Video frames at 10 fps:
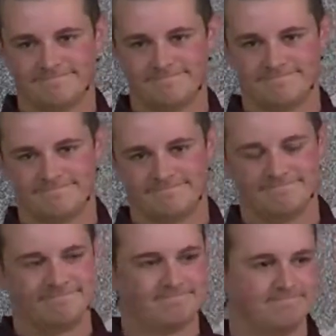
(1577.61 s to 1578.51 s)

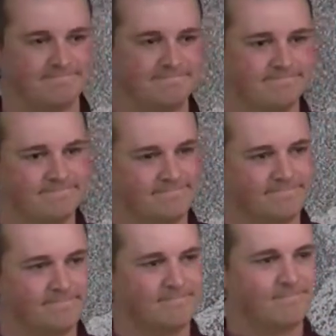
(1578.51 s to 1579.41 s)
(silence)